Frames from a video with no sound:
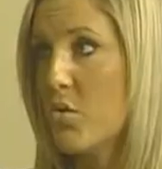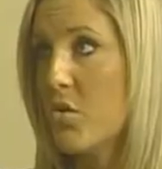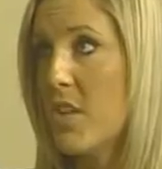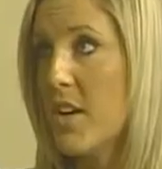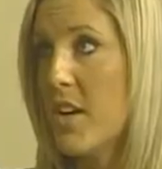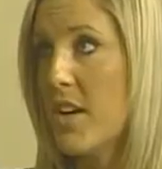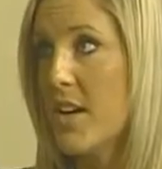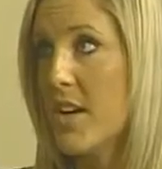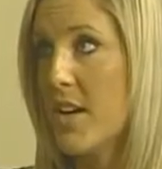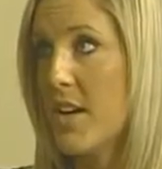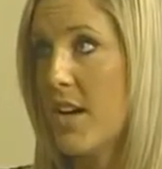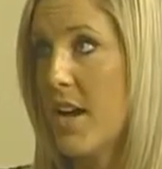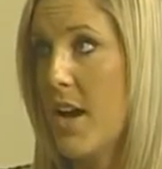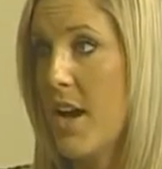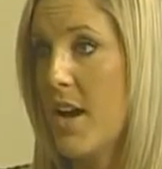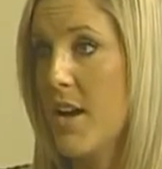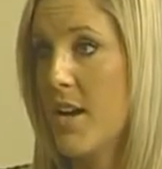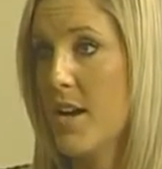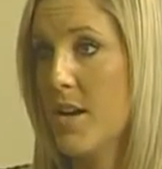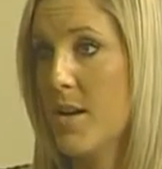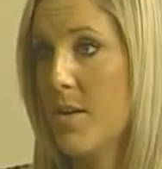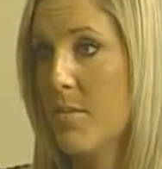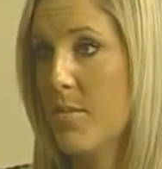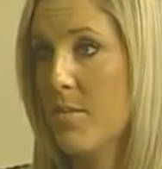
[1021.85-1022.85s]
the
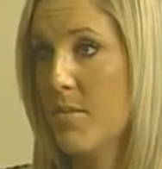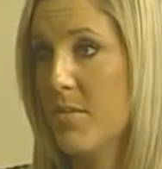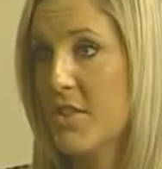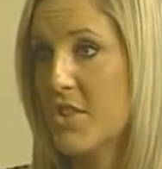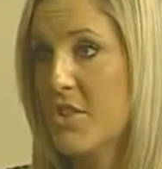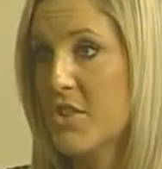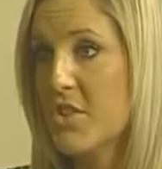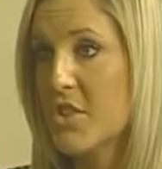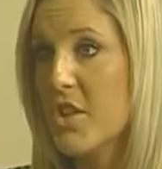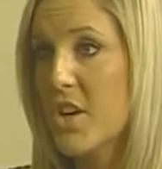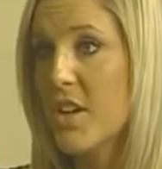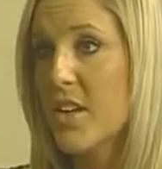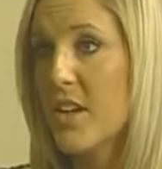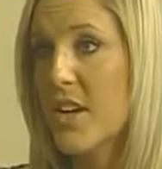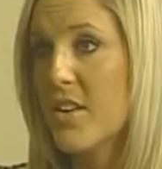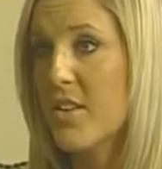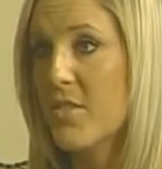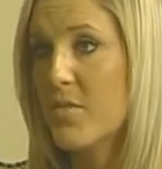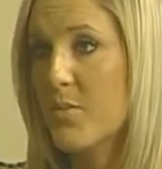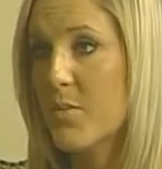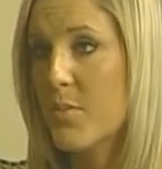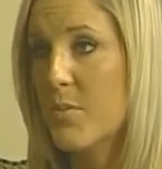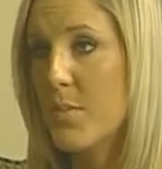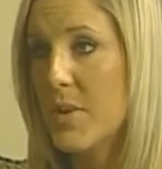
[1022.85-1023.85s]
um, the start
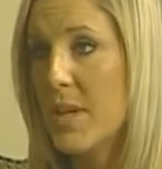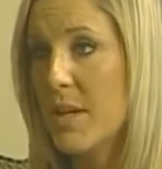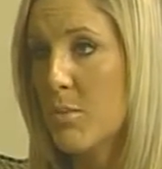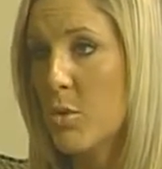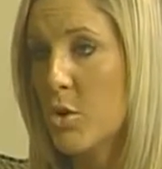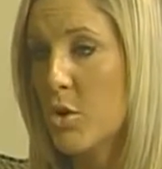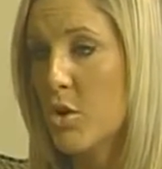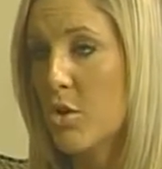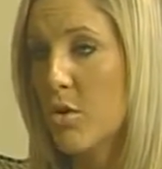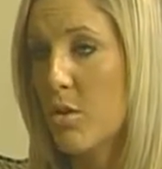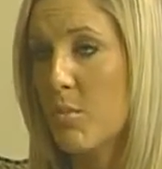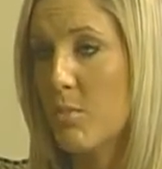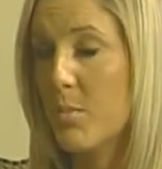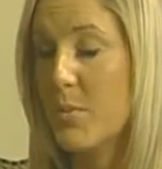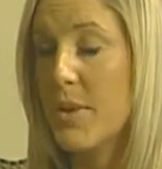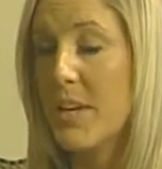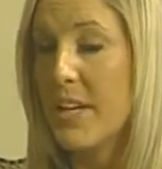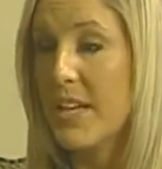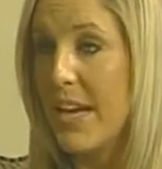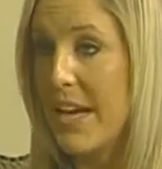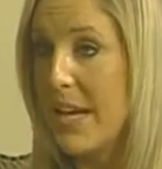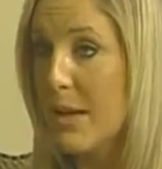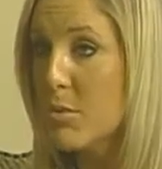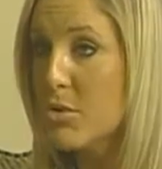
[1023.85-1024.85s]
of people
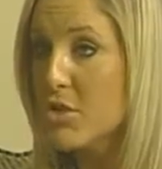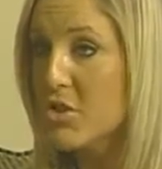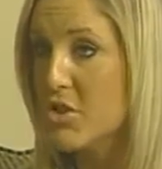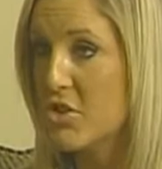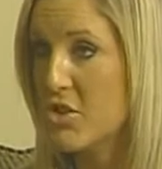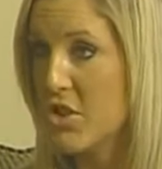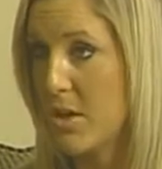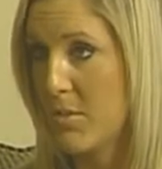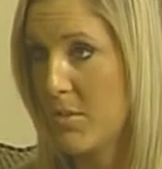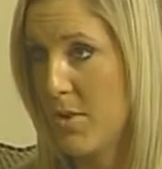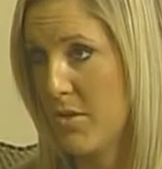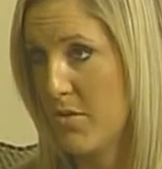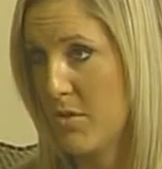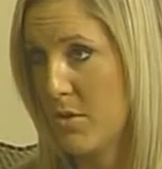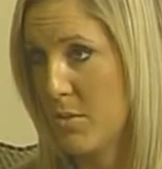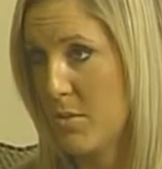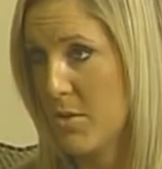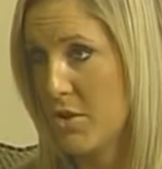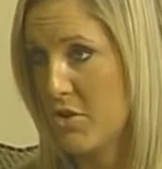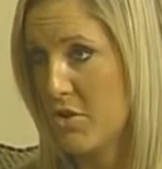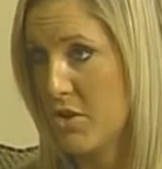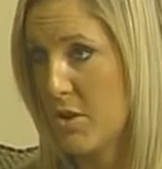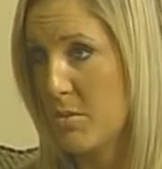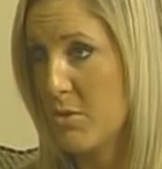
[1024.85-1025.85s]
being able to drop off their
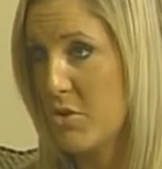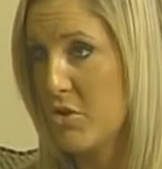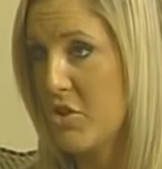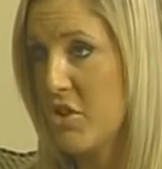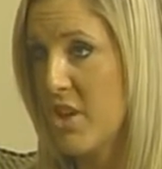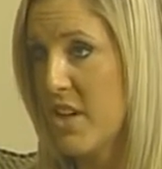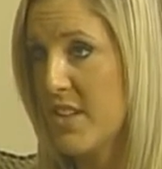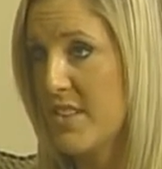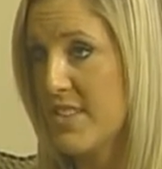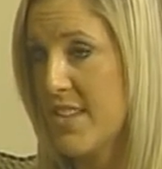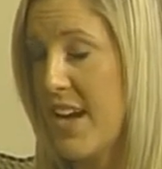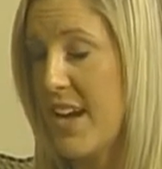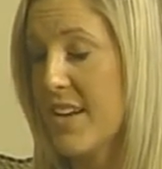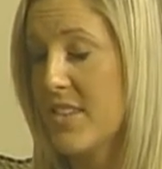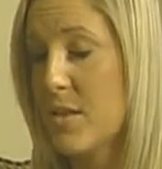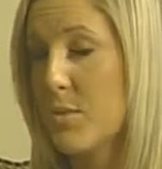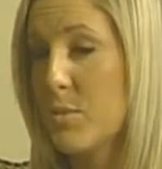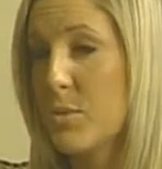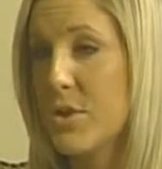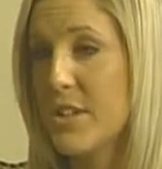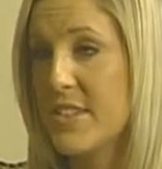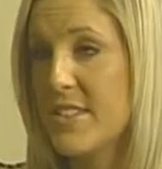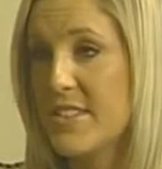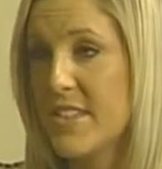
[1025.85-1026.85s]
prescription drugs at the
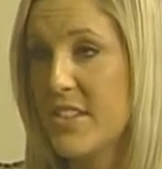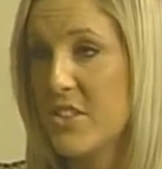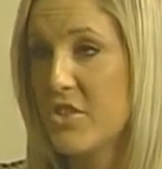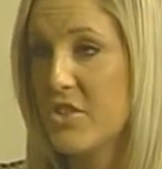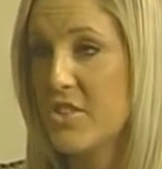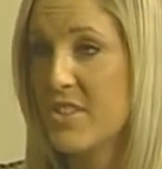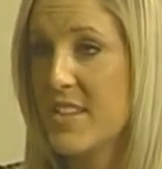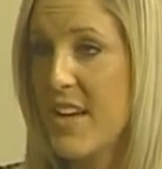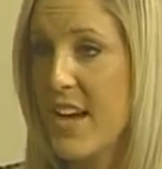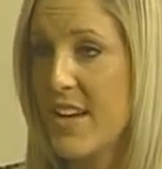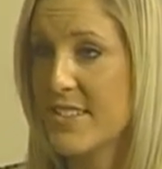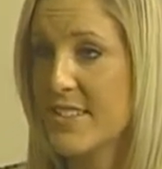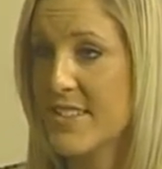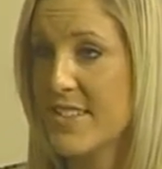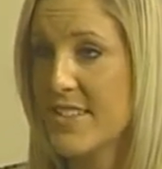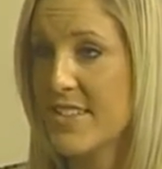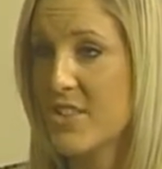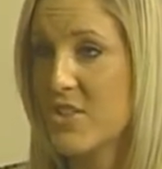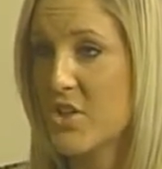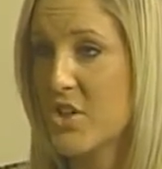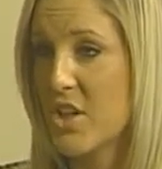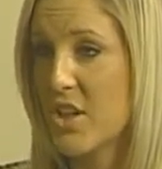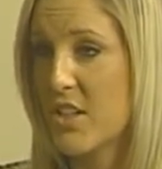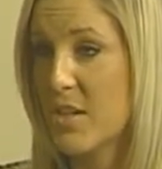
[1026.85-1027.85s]
police stations. Has this
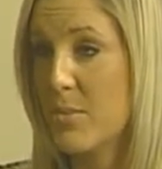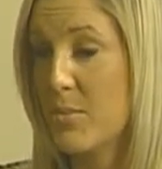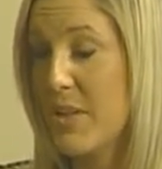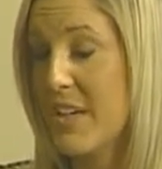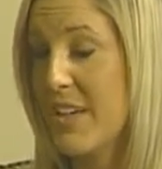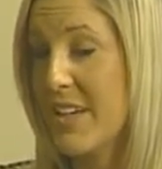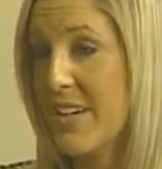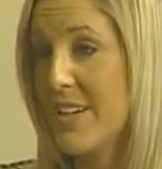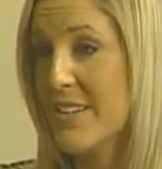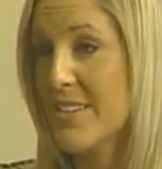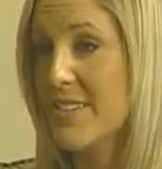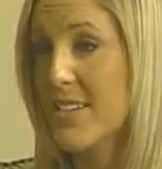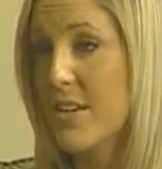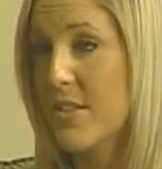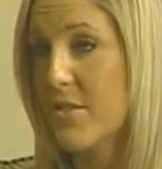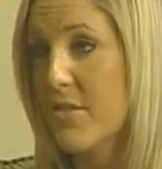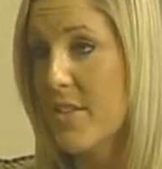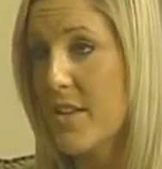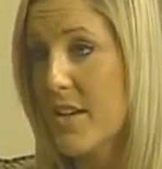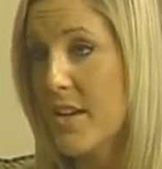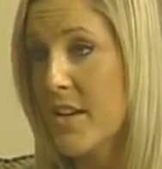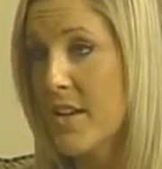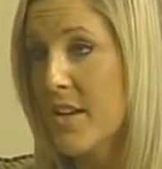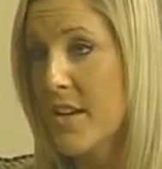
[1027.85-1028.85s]
started because of
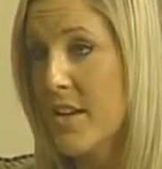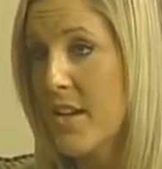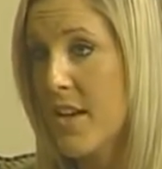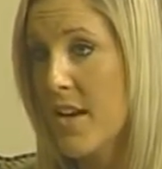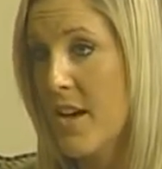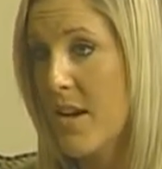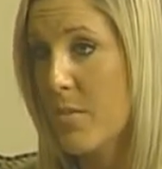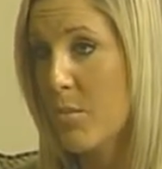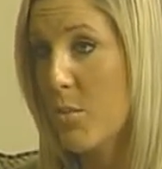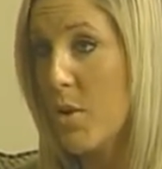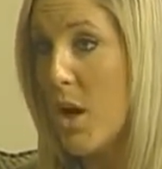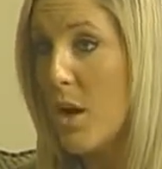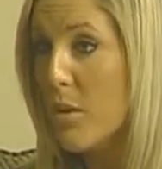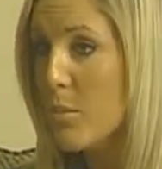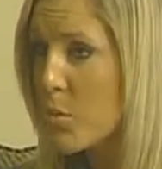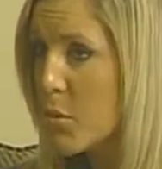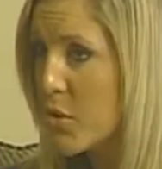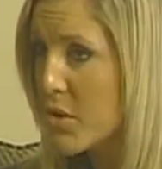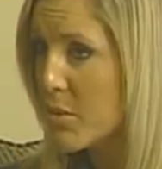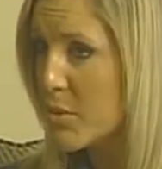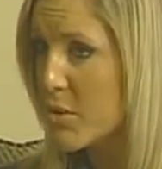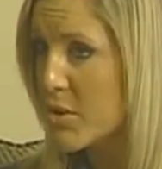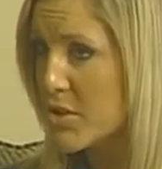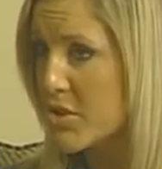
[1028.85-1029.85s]
the problem
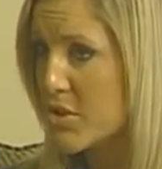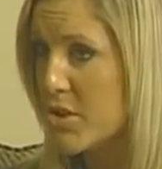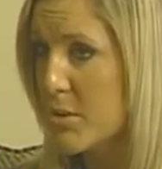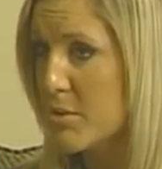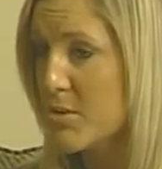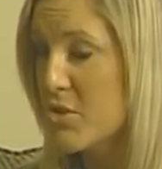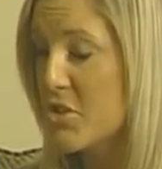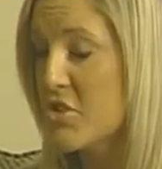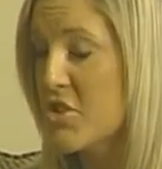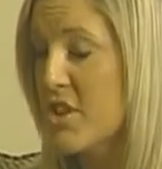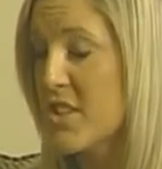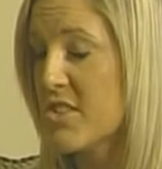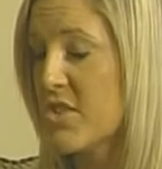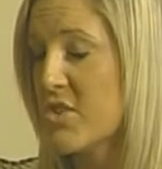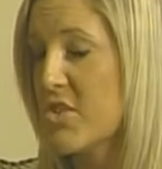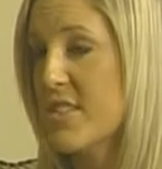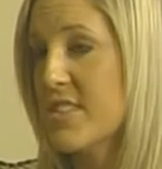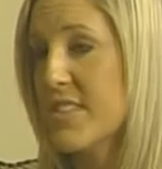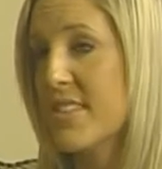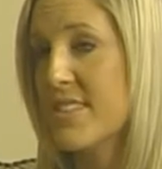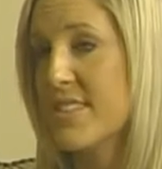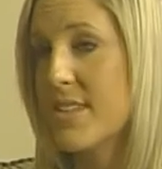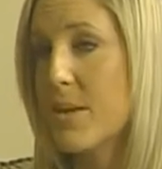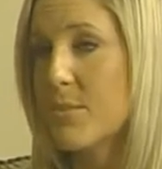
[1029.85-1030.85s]
with prescription drugs, or is
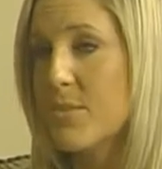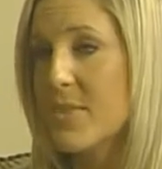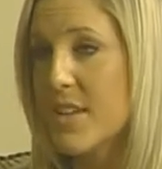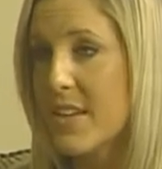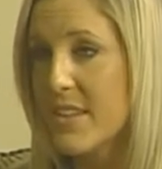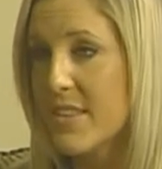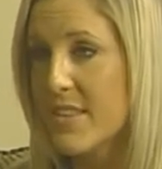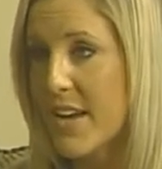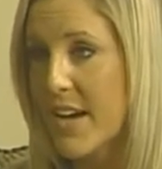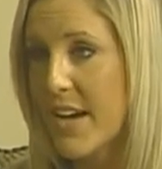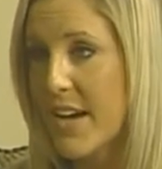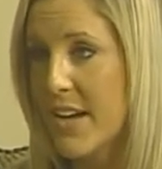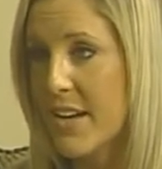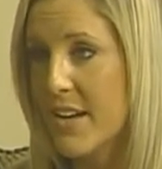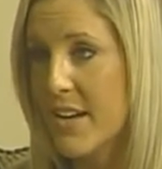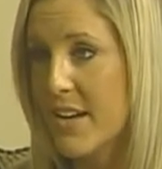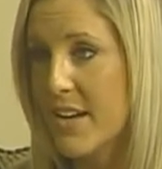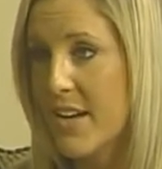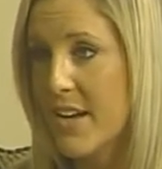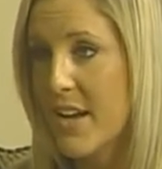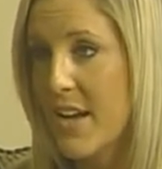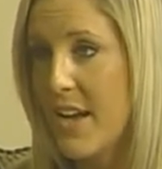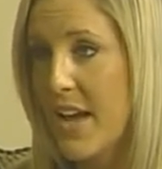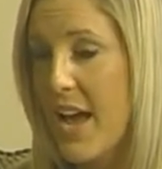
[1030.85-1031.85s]
this something that
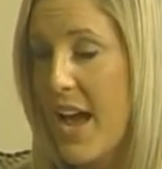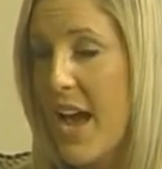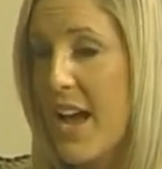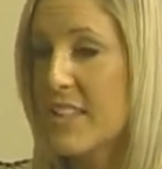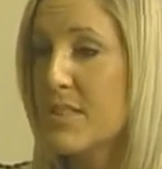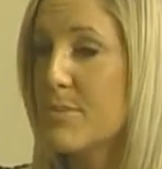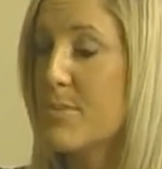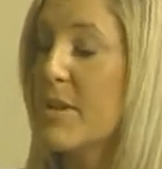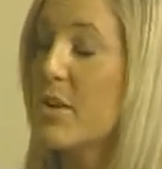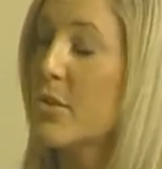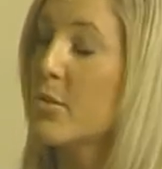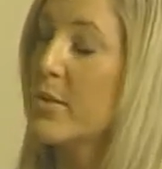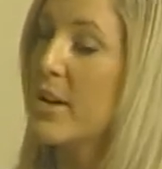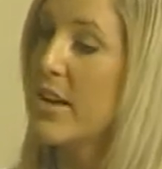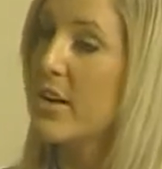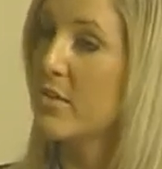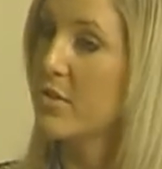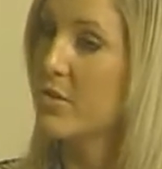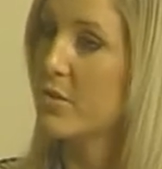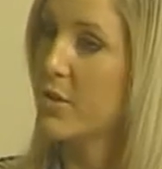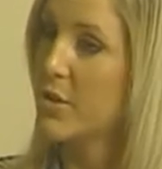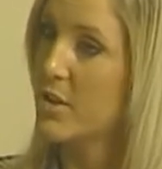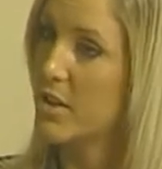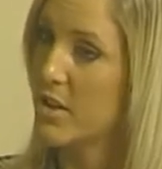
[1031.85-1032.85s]
uh, um, has been
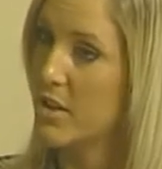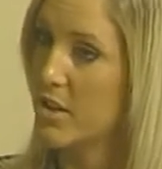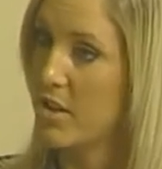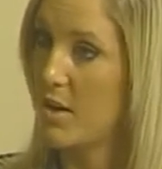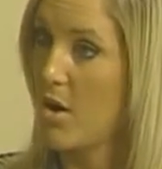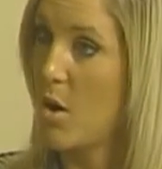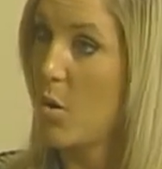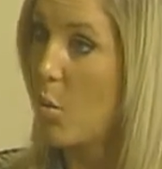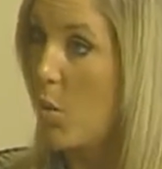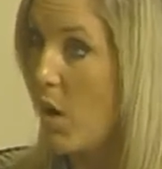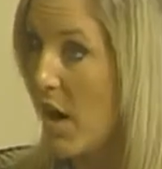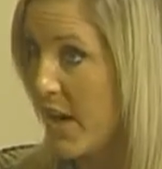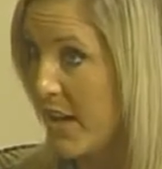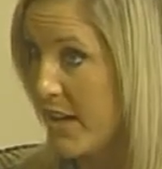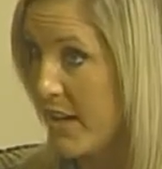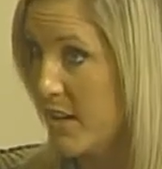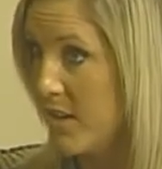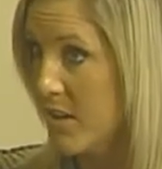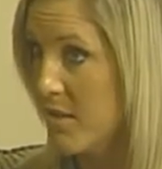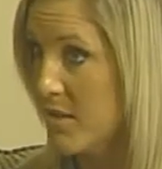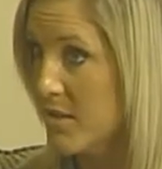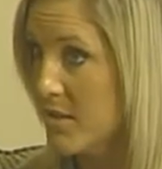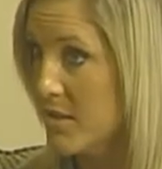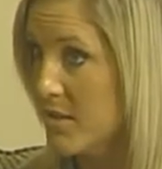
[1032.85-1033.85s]
around for a
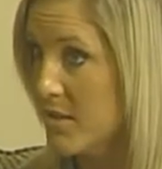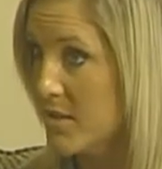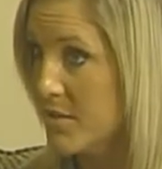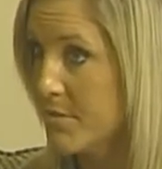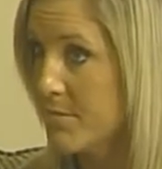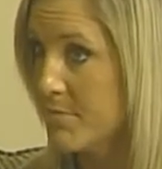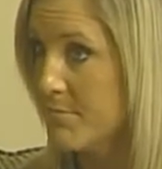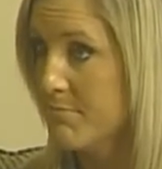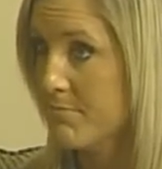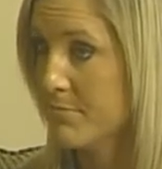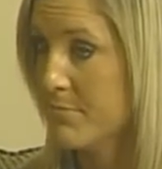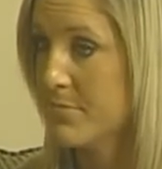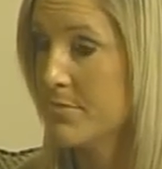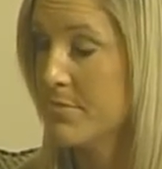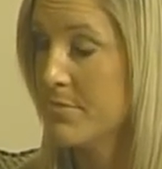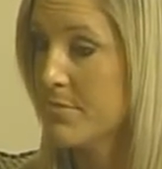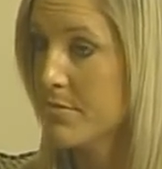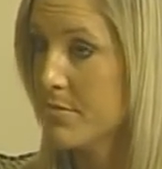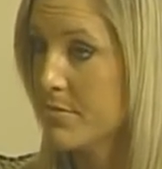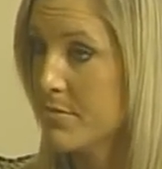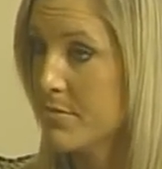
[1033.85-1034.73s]
while? It's been around for a